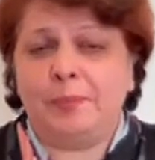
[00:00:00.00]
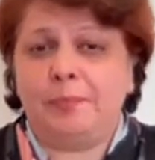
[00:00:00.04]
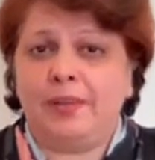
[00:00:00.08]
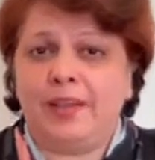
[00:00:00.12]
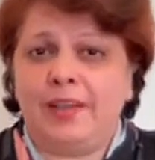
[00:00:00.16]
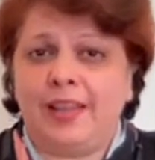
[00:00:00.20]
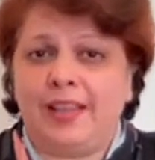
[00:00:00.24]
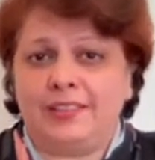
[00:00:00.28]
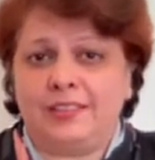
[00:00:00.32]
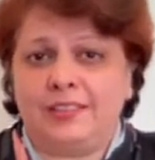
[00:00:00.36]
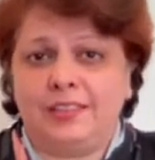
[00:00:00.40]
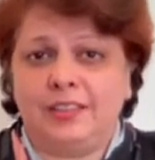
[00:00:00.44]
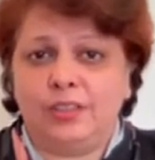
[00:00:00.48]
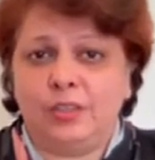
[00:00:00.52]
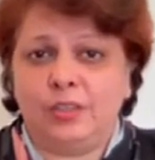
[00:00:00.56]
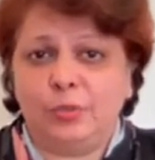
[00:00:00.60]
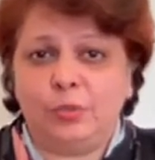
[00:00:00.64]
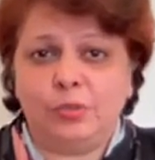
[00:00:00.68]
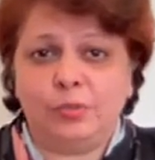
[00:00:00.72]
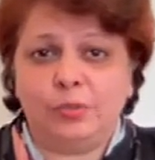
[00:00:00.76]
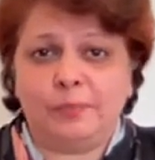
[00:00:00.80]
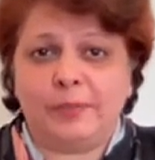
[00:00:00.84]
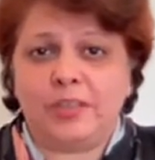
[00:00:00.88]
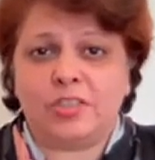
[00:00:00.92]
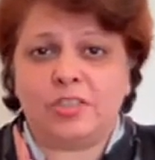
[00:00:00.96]
people actually
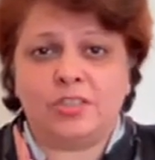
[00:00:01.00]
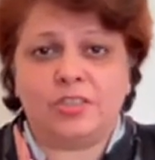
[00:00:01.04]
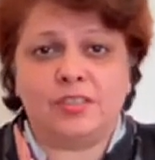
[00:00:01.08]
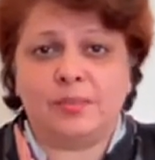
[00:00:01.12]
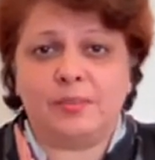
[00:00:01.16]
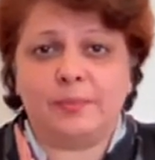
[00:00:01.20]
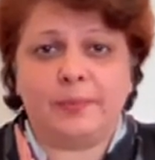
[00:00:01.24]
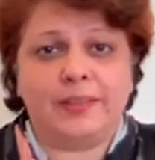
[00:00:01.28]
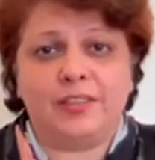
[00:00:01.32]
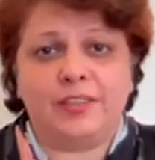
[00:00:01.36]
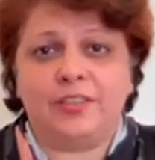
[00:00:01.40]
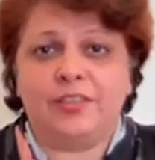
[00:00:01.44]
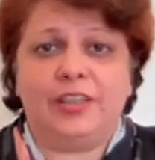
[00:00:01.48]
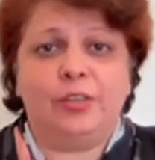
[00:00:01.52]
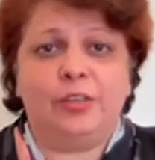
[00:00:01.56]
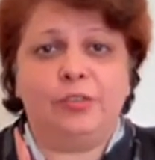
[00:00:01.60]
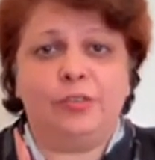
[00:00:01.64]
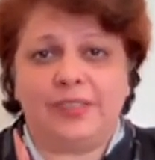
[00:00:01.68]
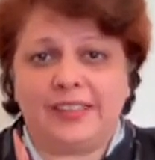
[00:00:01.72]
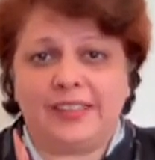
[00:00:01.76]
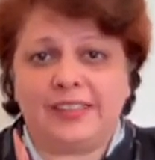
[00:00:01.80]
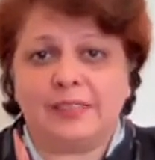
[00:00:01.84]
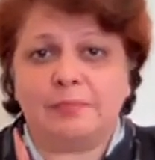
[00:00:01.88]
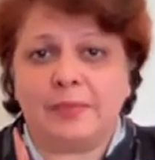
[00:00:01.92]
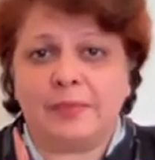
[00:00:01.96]
lose patience by 3
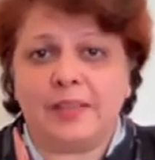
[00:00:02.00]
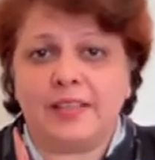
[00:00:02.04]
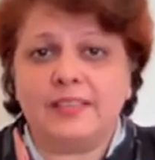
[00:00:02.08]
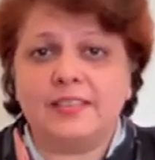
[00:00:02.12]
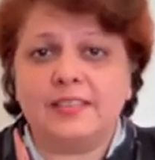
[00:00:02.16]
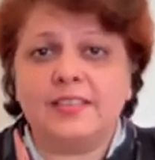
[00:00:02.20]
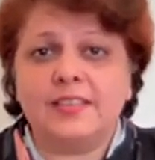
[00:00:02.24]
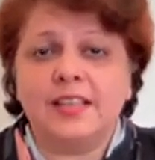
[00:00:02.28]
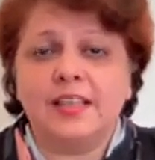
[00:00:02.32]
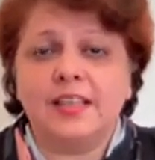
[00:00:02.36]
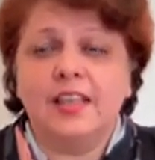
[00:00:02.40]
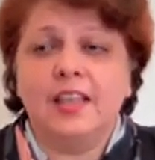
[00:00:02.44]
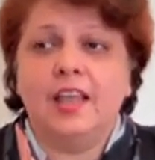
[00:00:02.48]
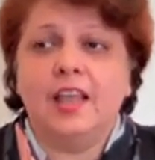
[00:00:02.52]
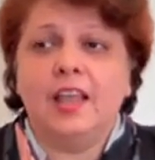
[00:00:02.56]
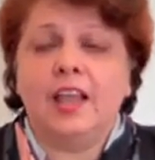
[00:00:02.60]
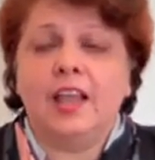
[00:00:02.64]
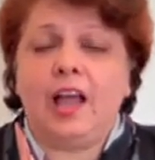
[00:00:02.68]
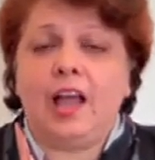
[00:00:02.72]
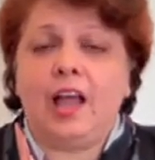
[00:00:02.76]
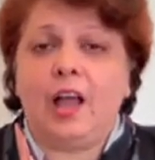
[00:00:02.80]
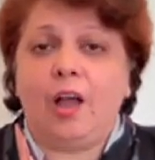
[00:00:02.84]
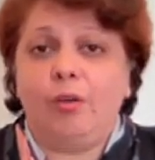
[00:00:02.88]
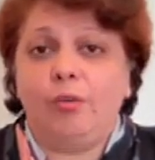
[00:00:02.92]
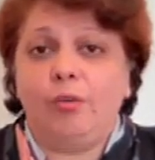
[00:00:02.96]
to 6 months.
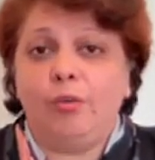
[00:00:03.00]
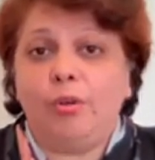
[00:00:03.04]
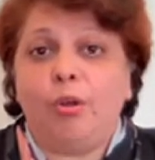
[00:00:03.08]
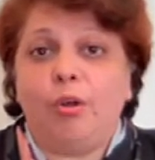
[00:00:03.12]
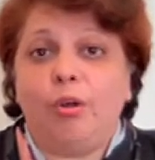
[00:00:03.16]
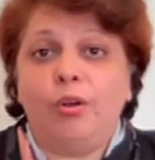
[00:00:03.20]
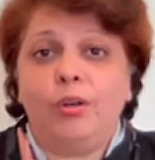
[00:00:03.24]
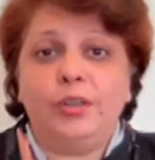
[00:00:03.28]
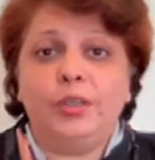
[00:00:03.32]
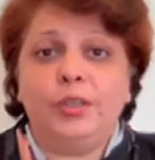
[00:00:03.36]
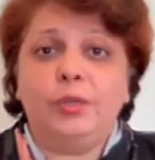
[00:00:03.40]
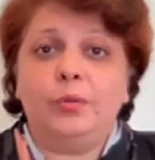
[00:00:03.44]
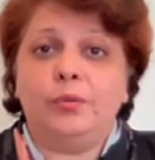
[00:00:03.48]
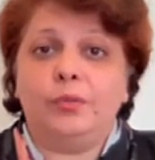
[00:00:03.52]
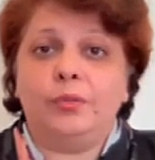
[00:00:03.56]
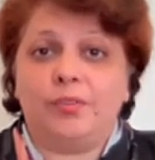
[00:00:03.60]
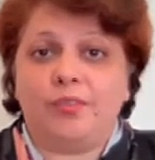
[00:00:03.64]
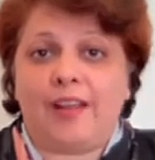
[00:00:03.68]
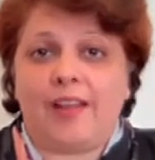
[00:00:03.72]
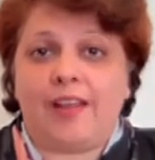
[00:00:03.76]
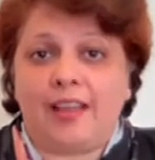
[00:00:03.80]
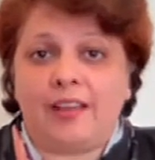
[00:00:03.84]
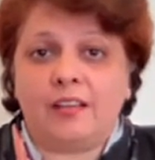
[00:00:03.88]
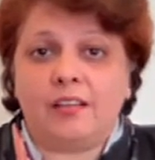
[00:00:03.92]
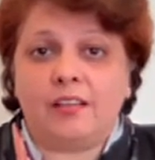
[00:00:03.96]
How long do you
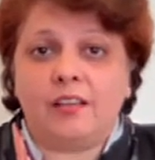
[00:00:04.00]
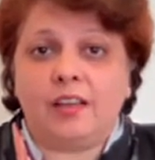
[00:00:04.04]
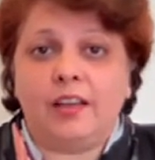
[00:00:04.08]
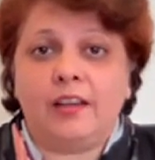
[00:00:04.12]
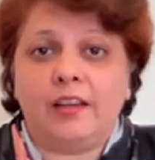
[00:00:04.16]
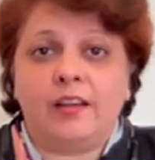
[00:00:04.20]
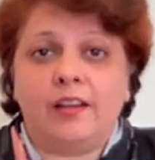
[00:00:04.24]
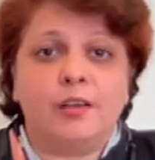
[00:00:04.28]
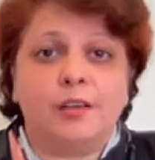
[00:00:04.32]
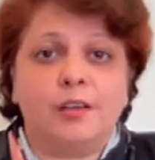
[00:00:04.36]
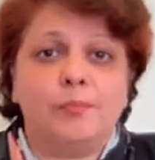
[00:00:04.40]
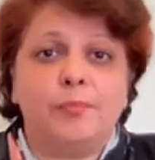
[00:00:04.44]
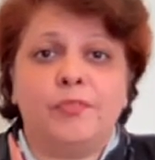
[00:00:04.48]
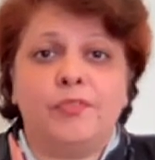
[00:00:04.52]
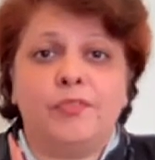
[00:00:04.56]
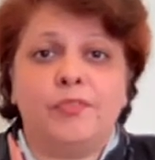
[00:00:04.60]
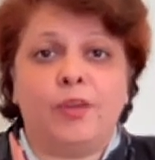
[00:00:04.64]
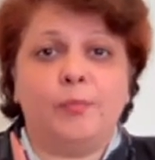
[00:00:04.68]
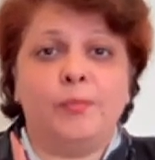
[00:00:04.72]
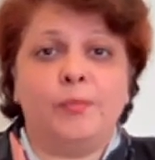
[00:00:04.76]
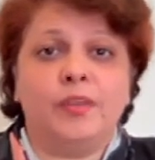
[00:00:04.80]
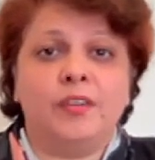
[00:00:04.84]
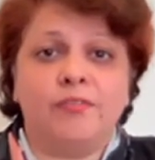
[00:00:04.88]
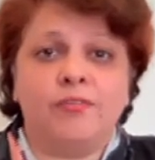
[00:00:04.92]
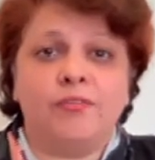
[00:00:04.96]
track an
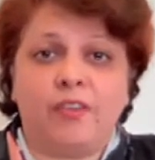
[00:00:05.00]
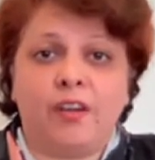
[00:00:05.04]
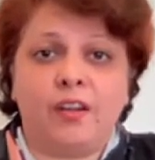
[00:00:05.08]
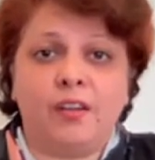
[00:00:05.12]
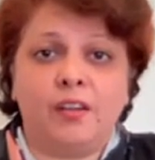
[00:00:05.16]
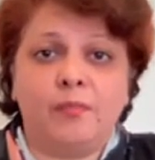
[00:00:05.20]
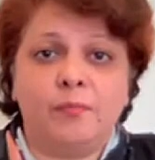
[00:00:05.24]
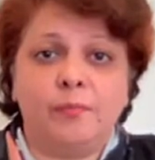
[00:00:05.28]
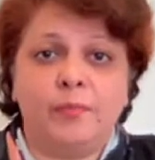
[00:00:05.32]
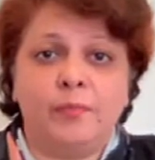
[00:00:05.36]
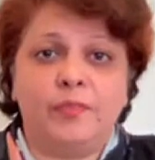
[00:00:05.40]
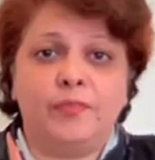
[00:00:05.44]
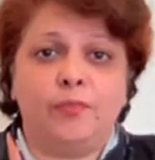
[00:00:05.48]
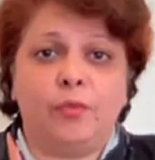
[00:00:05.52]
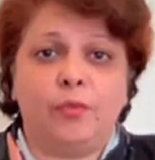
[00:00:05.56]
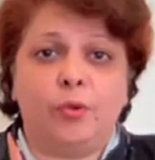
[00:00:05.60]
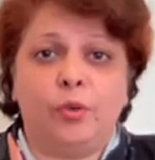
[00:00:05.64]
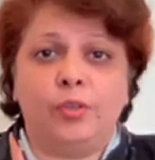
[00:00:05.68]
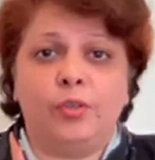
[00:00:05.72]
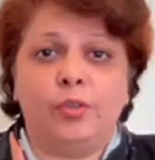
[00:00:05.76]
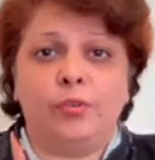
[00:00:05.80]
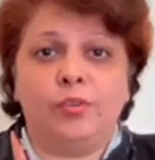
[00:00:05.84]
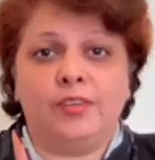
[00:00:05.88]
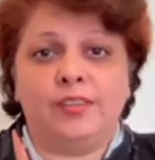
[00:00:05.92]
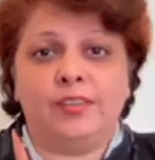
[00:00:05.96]
underperforming fund
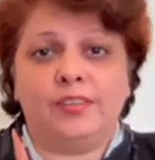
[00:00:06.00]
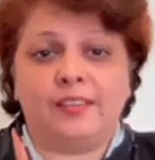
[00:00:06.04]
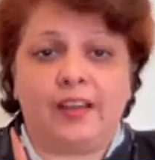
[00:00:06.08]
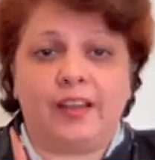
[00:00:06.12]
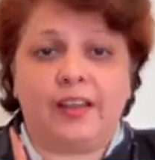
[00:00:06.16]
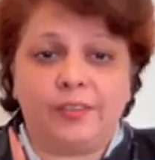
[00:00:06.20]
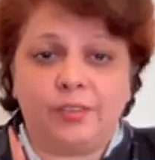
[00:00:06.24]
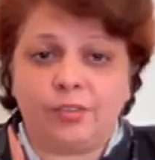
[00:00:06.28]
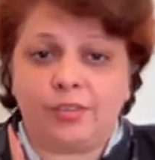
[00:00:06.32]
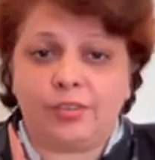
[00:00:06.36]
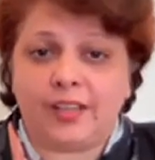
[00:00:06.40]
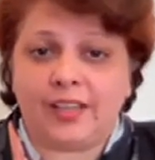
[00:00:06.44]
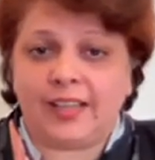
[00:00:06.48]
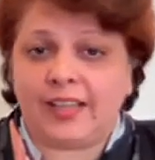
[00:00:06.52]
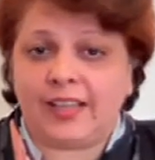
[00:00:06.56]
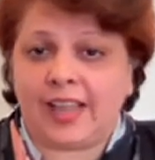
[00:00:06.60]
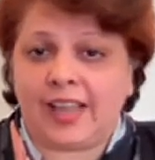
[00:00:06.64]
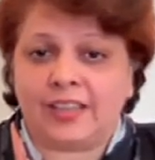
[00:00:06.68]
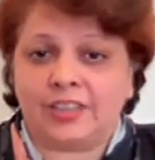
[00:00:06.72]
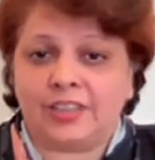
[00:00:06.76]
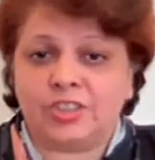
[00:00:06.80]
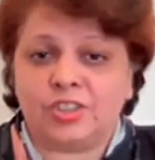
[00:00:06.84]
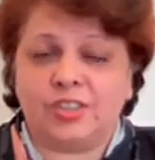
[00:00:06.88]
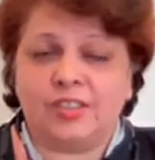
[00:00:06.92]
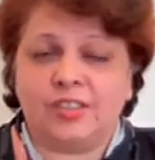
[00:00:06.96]
before you decide to take
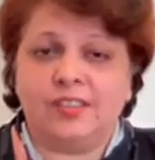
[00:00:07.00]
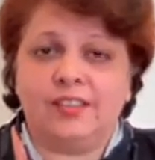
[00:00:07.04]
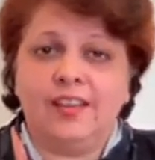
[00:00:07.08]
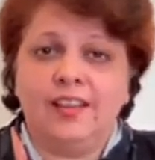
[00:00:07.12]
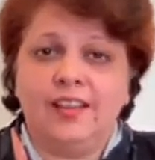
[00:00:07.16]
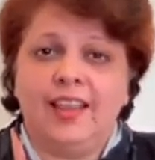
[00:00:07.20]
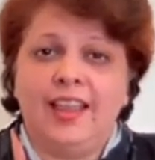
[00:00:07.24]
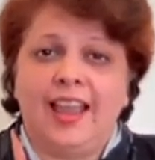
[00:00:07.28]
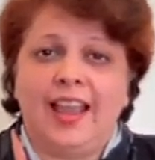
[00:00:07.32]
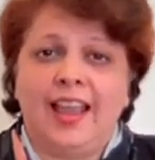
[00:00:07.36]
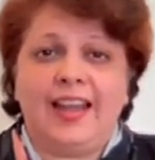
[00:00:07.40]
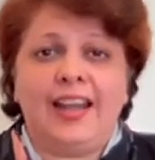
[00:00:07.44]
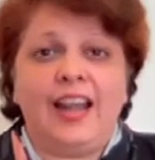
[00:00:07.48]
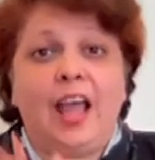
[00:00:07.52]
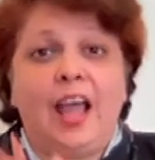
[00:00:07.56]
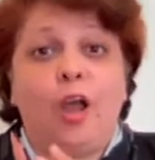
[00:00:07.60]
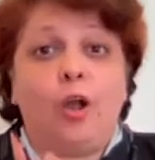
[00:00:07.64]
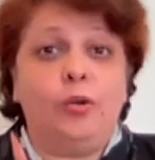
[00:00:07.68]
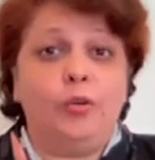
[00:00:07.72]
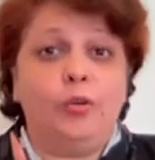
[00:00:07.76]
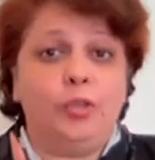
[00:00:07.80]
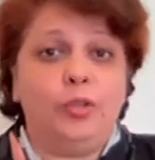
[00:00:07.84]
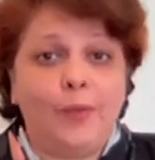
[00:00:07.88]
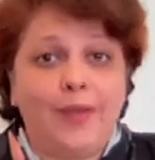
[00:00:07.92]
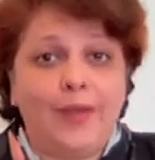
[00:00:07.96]
action? And
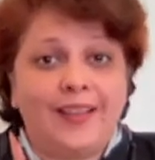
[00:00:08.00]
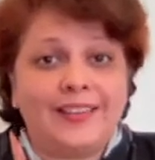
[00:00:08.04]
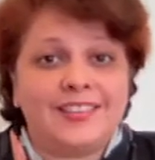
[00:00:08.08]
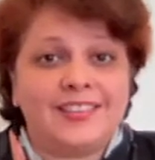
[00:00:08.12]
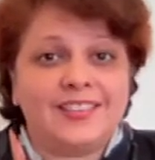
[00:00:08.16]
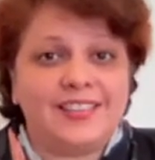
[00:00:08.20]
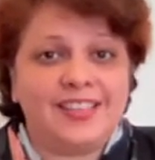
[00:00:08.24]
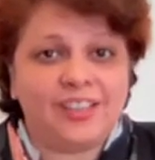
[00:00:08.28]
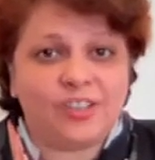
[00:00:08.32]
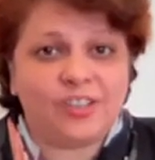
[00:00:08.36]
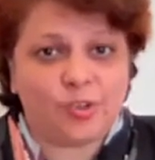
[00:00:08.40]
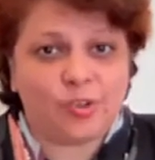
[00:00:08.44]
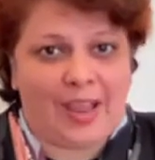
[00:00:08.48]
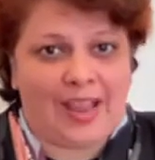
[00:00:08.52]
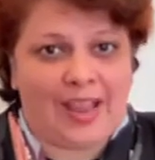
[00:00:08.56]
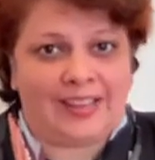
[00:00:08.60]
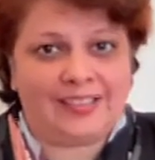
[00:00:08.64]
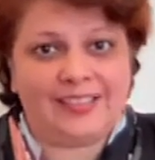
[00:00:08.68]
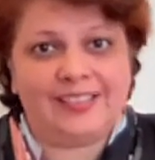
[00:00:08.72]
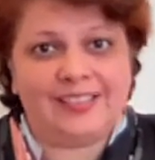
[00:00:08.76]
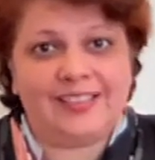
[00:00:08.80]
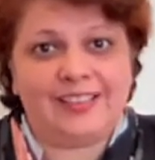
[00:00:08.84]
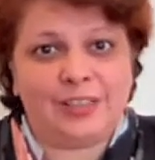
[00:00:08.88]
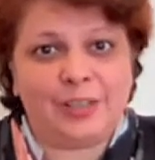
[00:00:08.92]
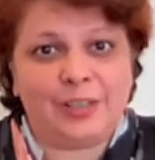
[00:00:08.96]
how do you actually
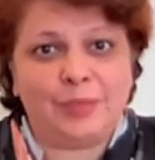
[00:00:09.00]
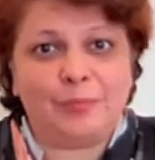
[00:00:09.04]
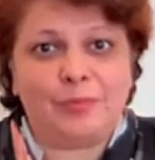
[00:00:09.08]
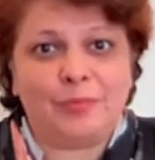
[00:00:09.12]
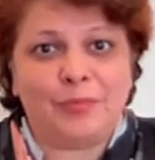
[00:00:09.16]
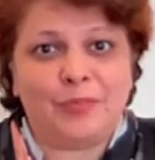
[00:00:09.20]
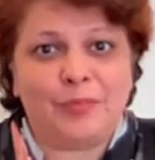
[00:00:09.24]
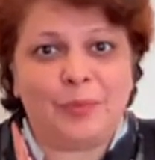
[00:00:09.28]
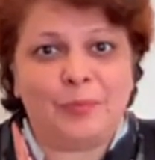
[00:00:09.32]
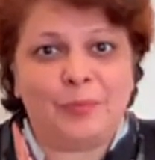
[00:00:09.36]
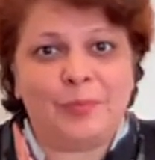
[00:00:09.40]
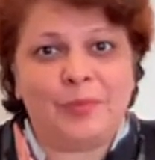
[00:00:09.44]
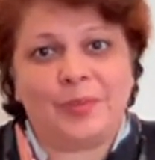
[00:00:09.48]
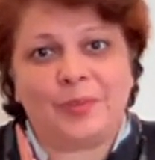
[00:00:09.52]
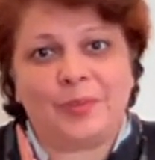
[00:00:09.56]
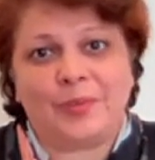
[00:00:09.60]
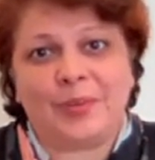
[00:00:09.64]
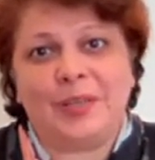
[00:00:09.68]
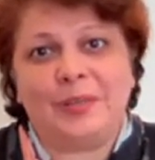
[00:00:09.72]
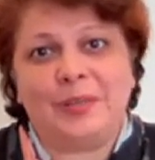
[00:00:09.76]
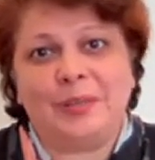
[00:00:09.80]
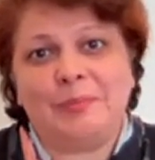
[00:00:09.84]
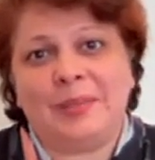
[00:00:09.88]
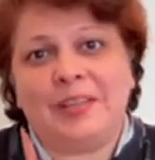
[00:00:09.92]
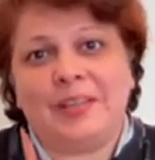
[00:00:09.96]
track this underperformance,
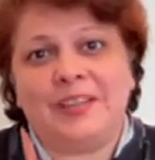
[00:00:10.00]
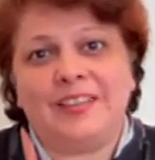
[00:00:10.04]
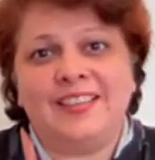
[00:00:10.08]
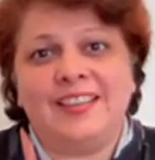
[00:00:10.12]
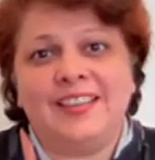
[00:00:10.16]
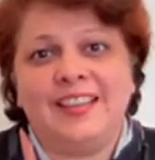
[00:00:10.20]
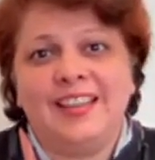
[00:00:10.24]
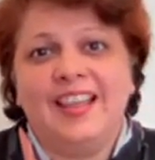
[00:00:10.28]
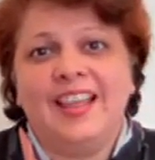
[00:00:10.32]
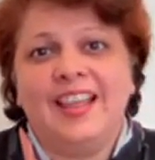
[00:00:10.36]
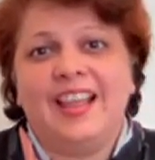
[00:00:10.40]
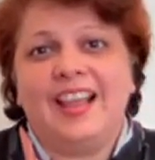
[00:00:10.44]
right? Because